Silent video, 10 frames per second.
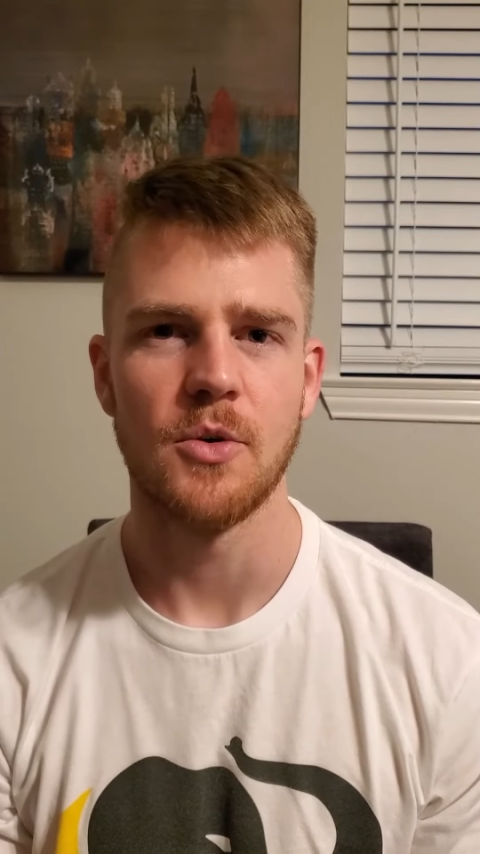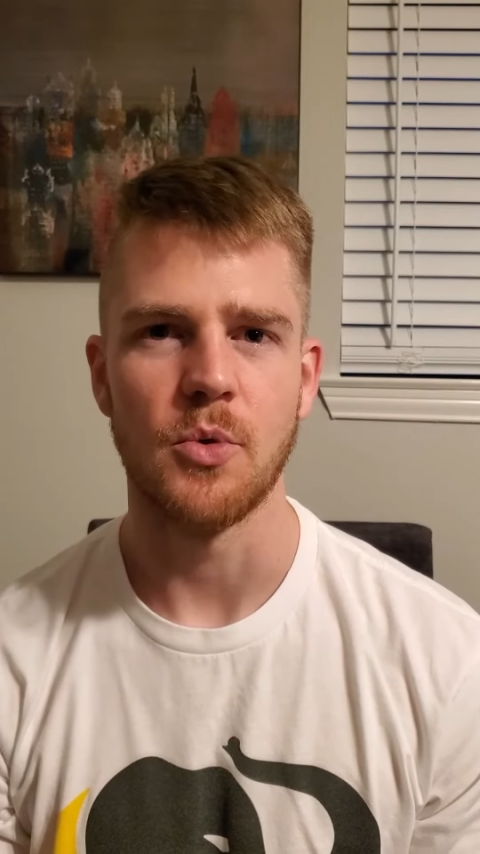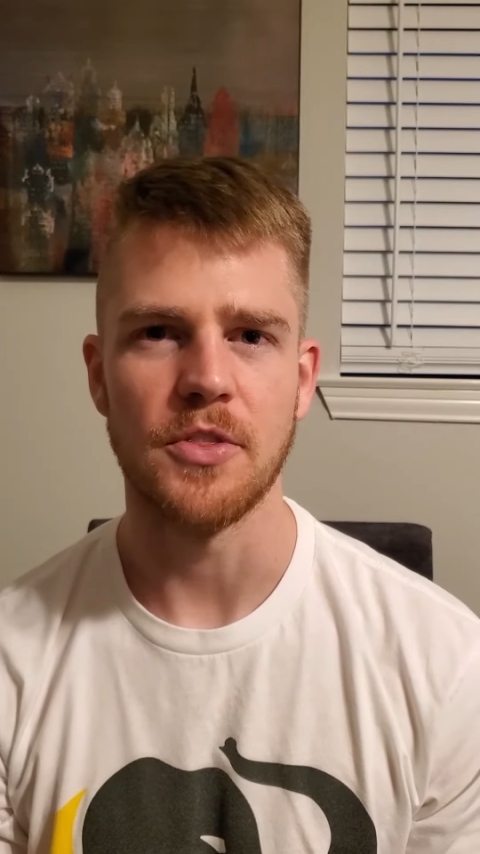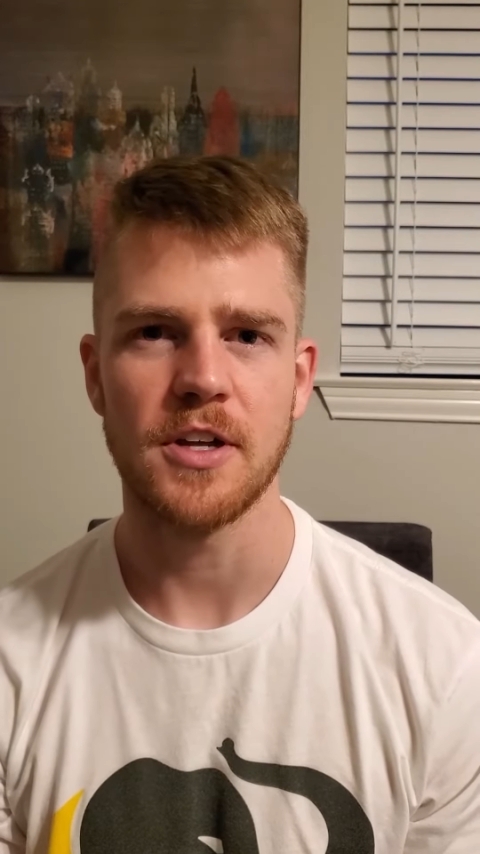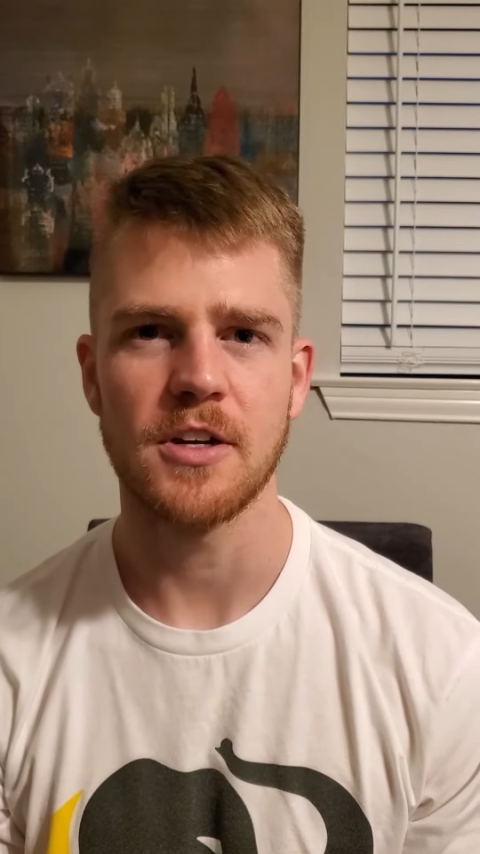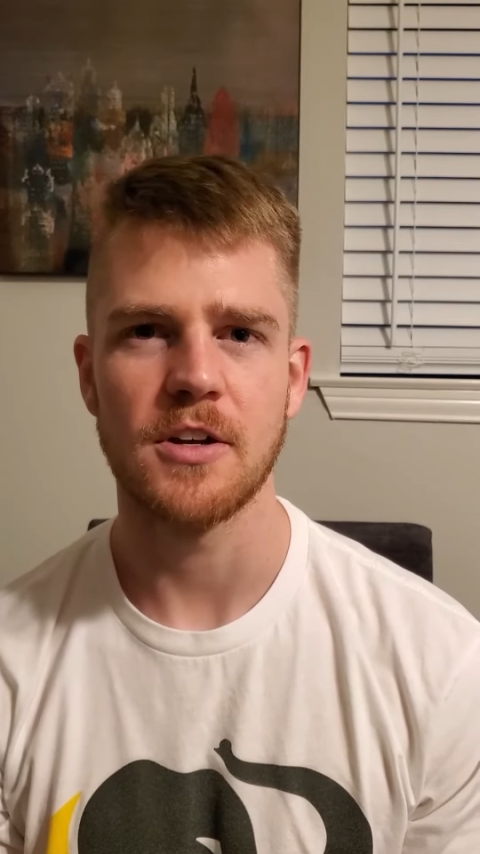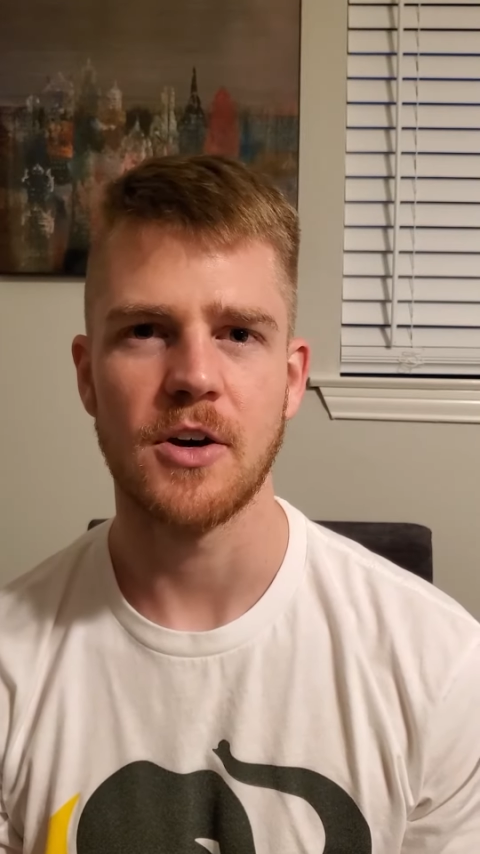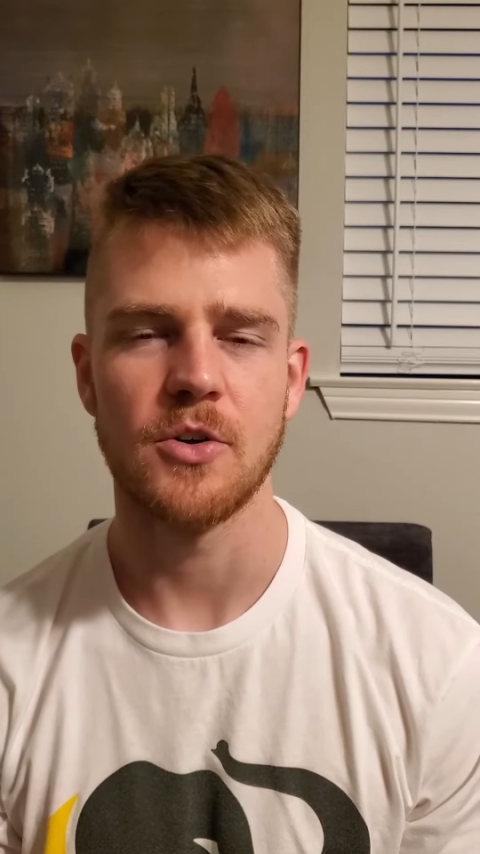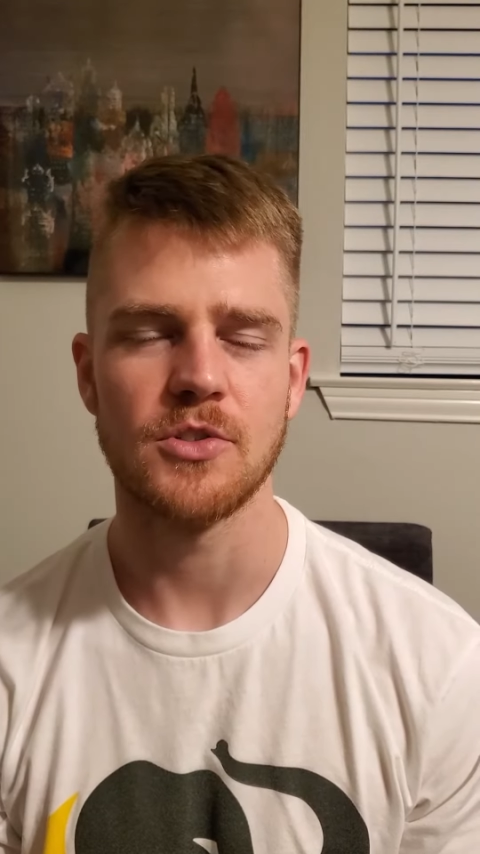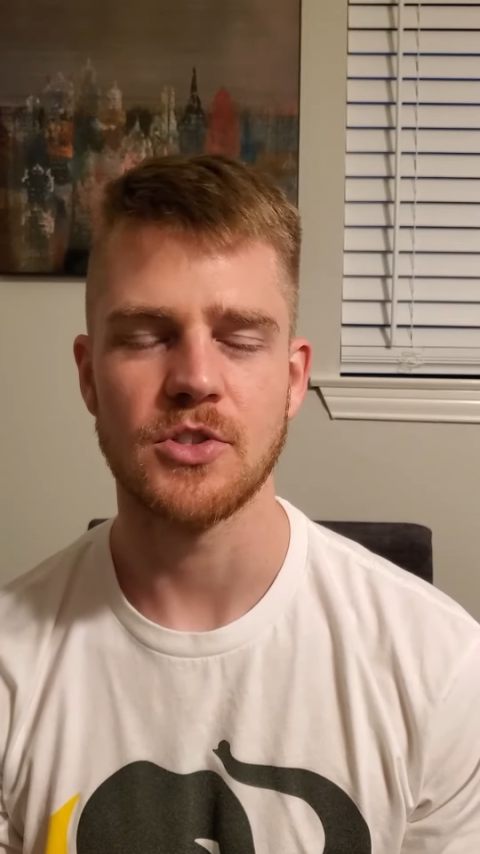One thing to
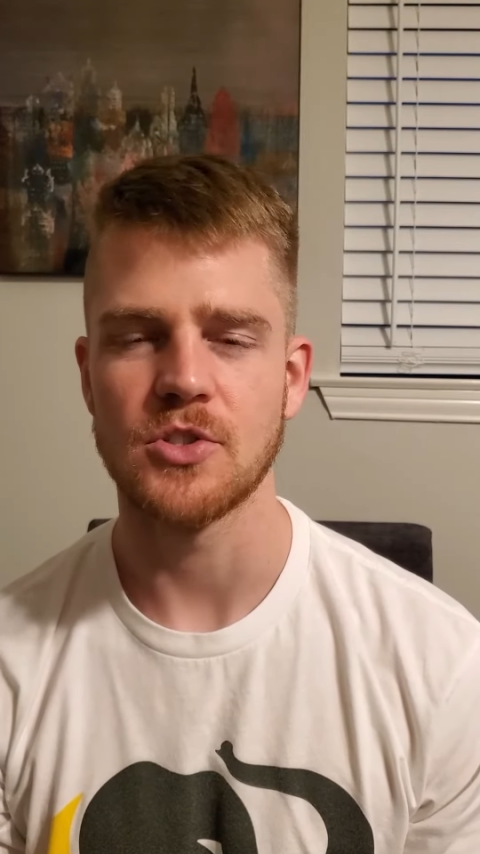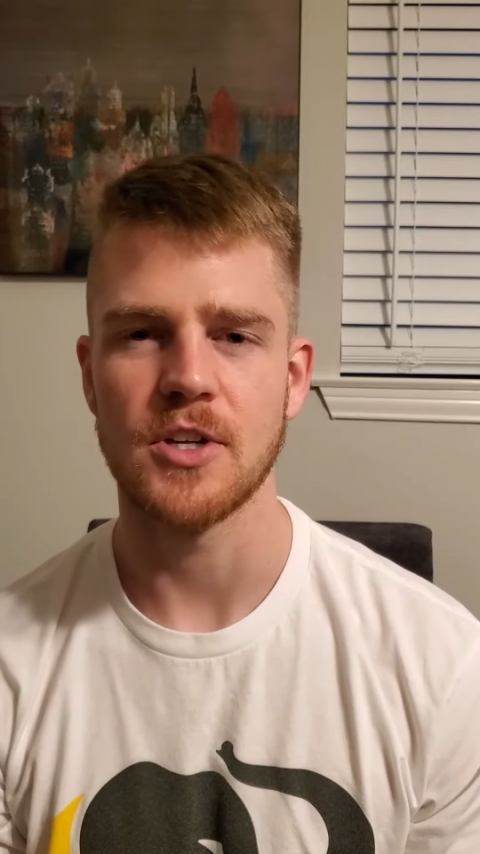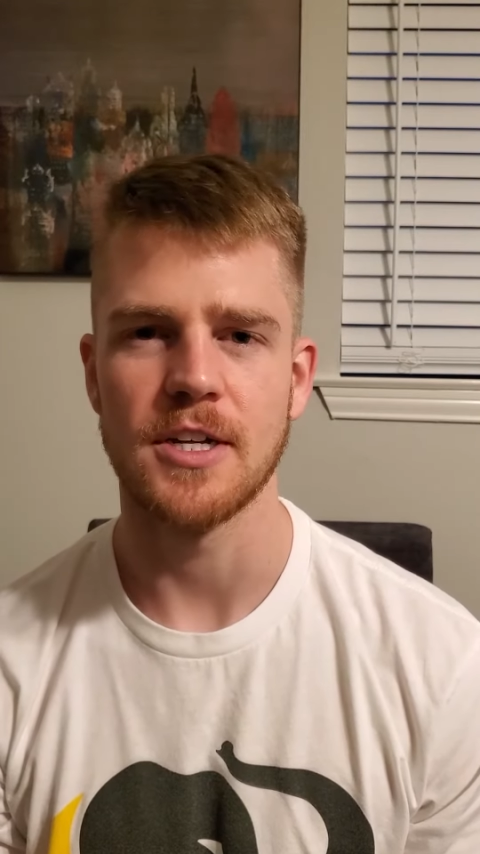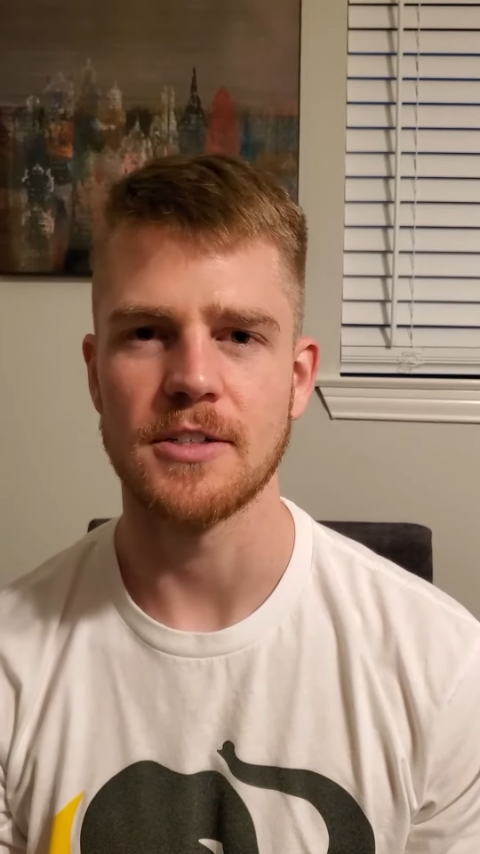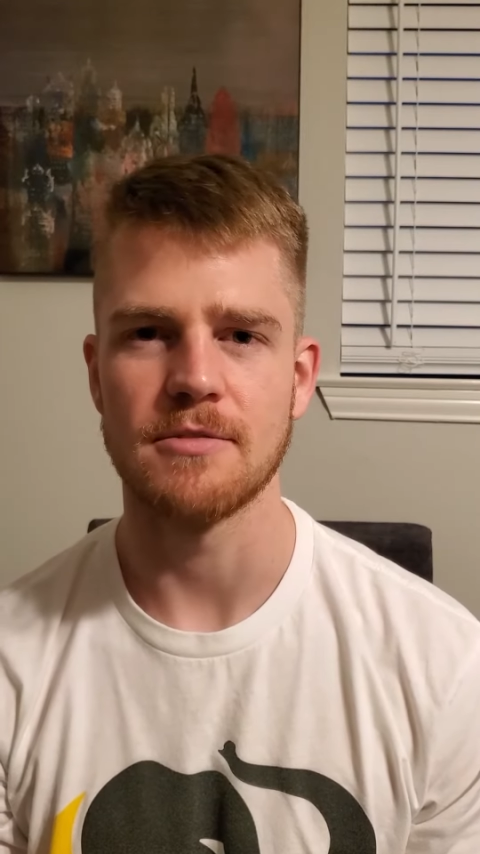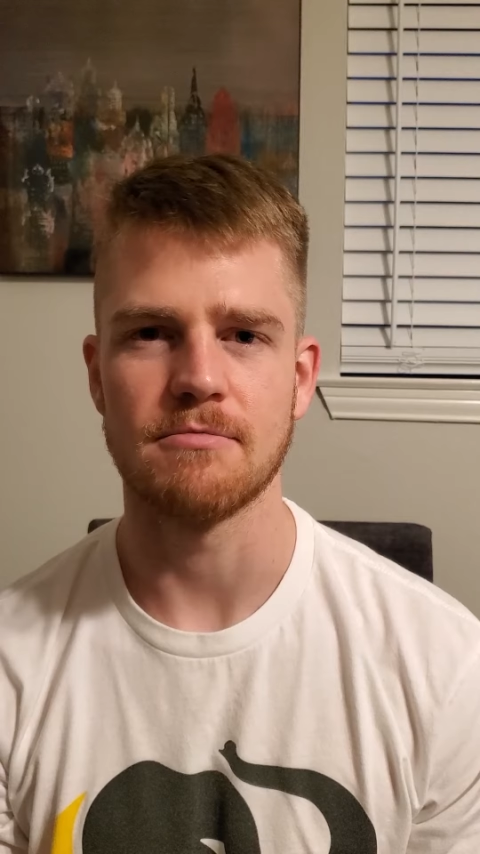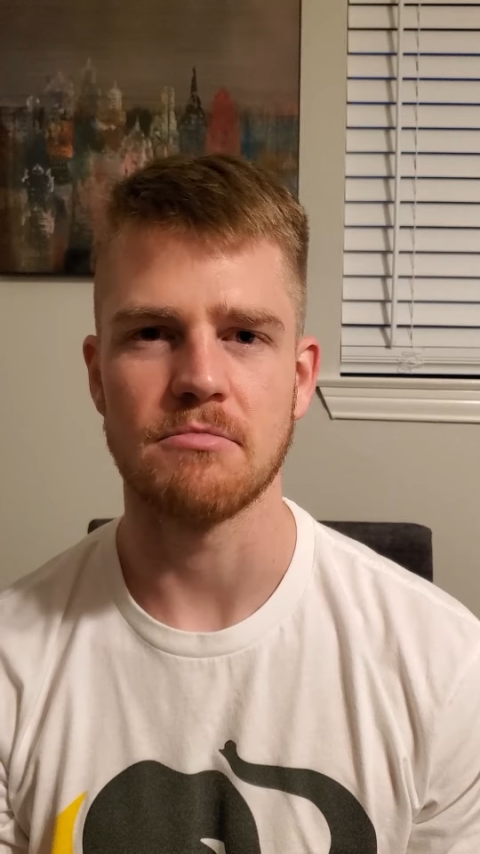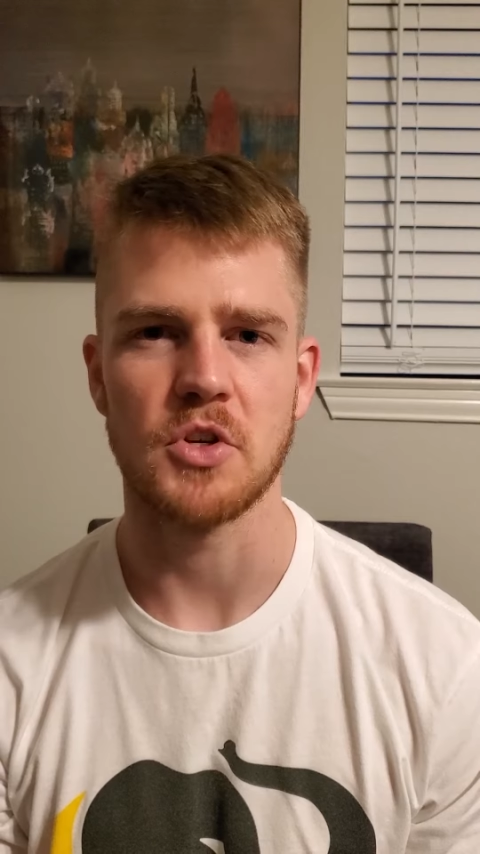know is just like